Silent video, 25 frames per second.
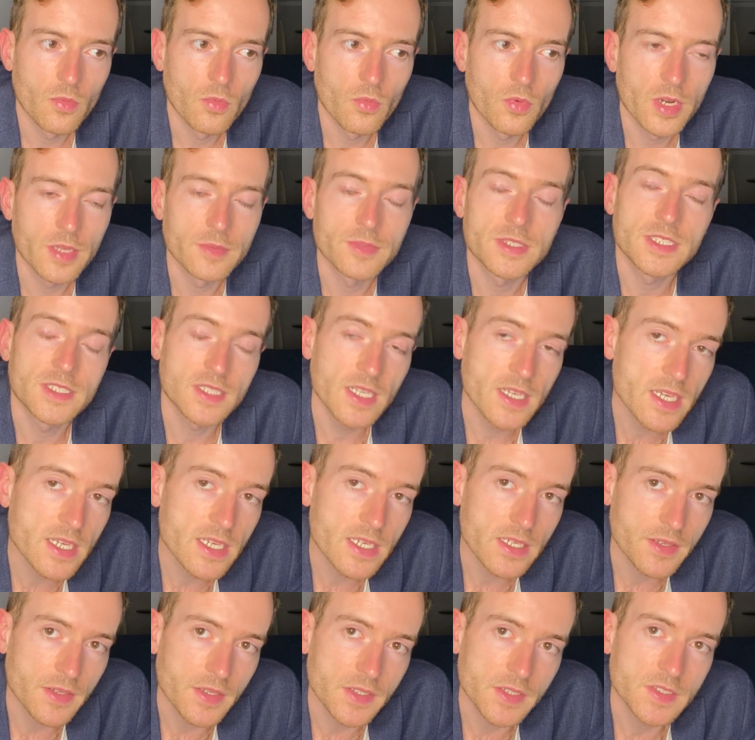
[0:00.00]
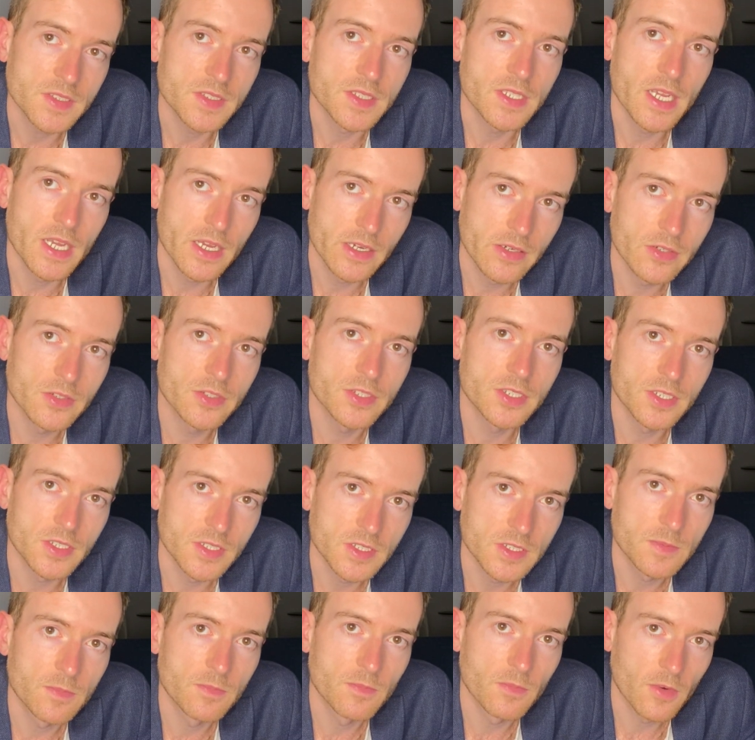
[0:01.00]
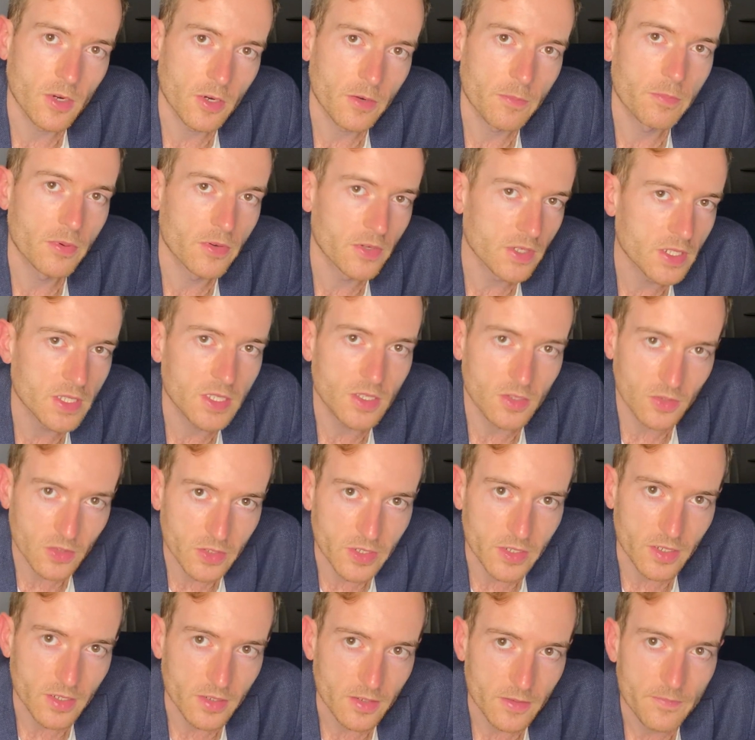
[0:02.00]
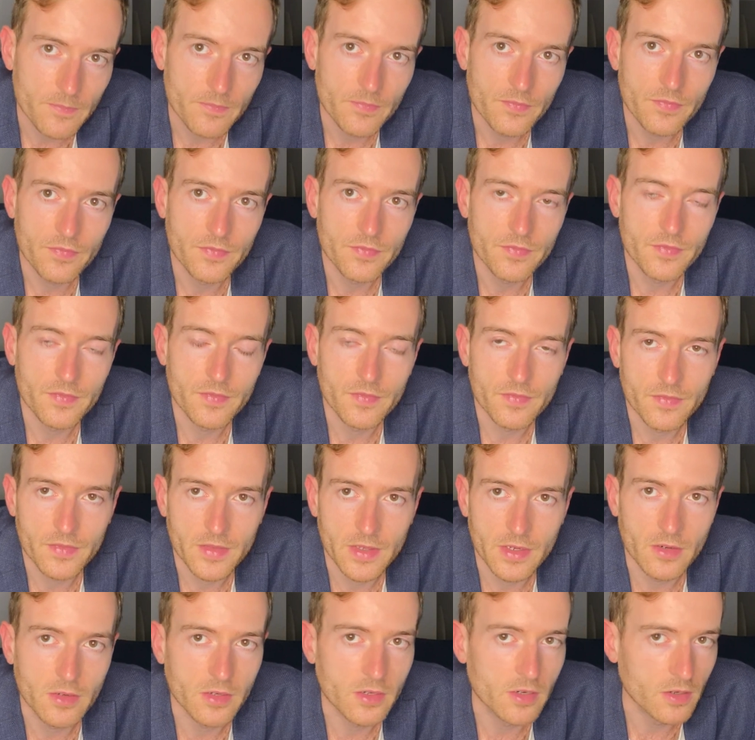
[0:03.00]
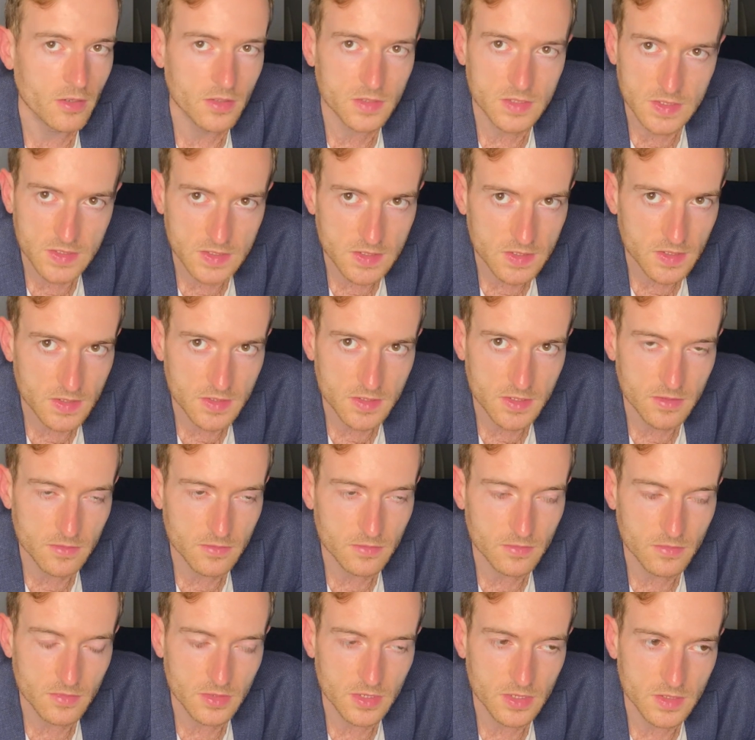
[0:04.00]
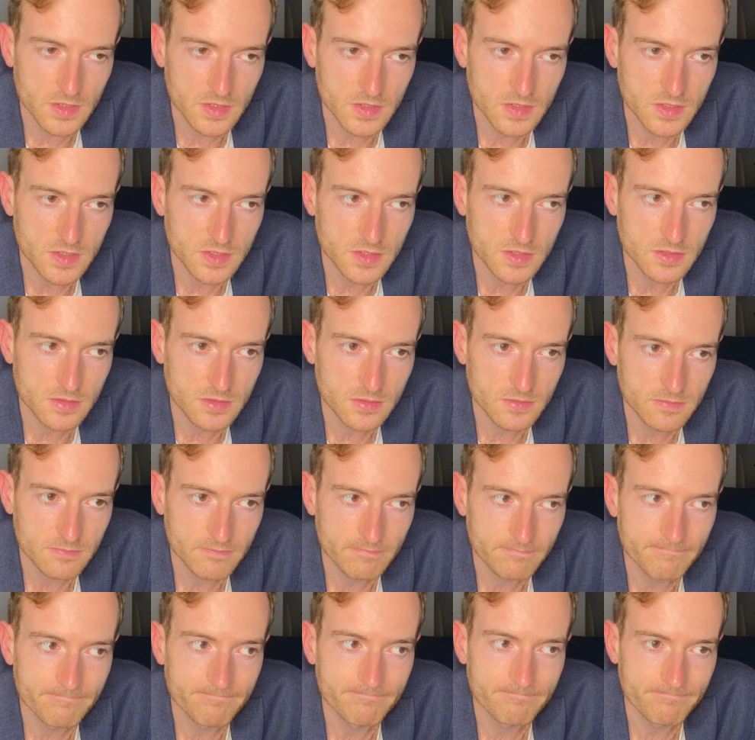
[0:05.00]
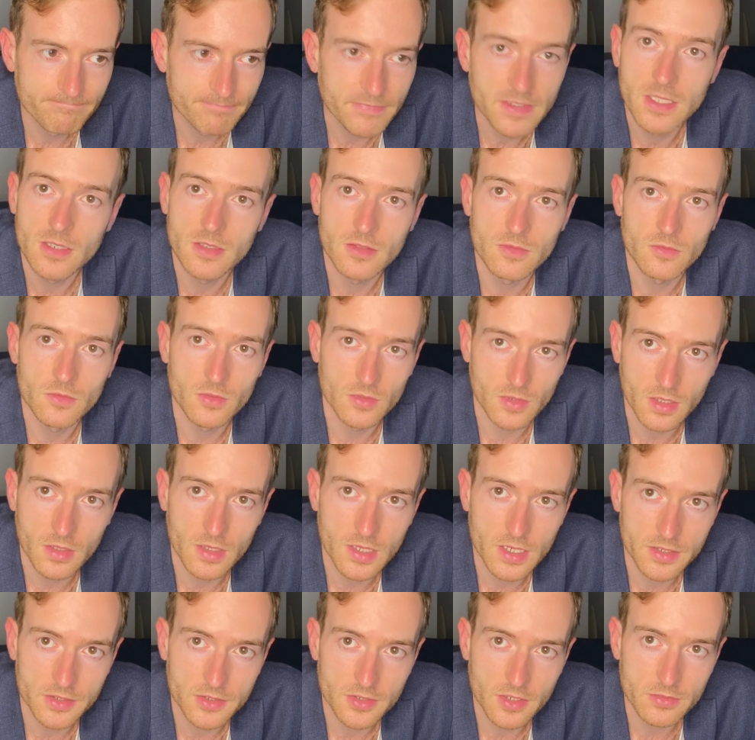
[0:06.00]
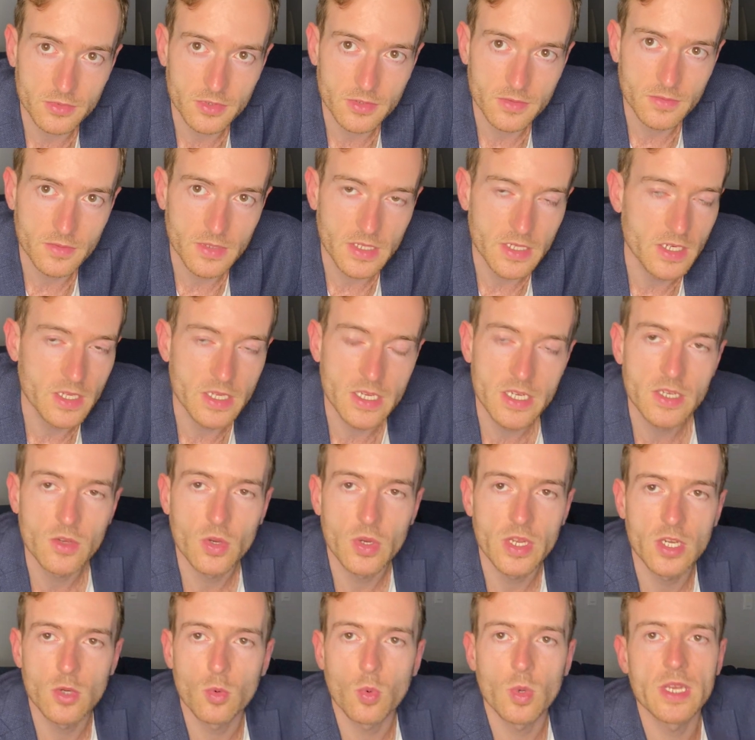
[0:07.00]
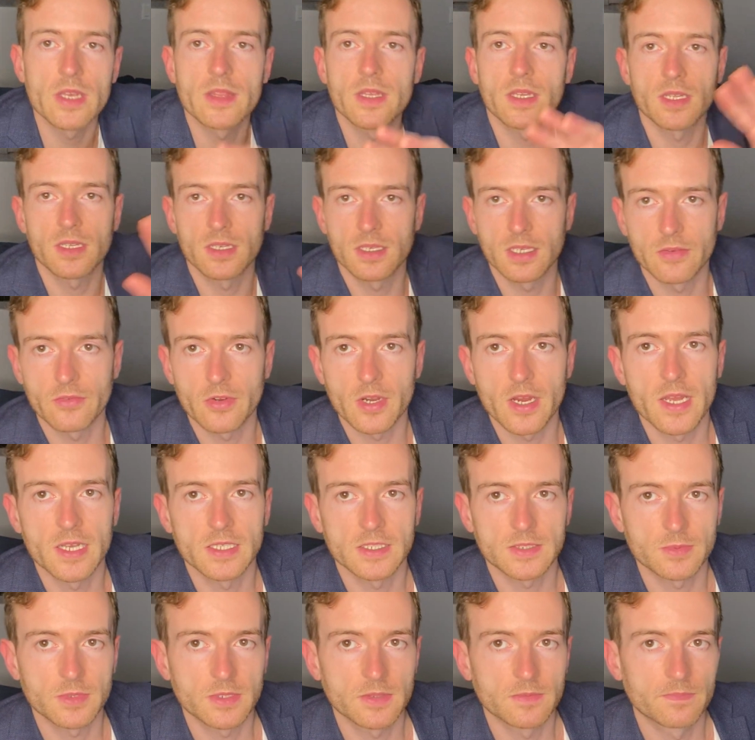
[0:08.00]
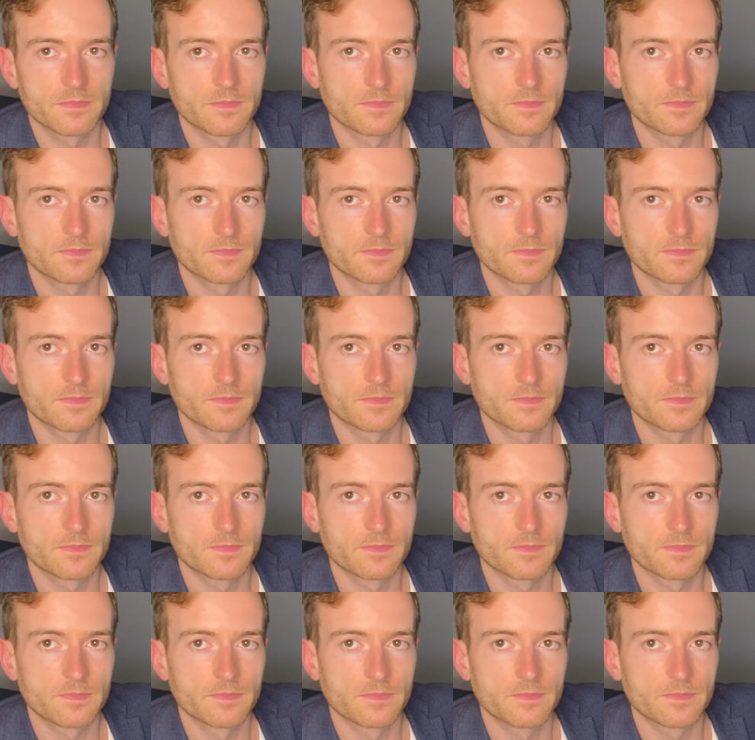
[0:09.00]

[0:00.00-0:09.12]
what I'm saying is the energies are pretty clear that our currency system is in a lot of trouble in, in, a, in a way that it never has been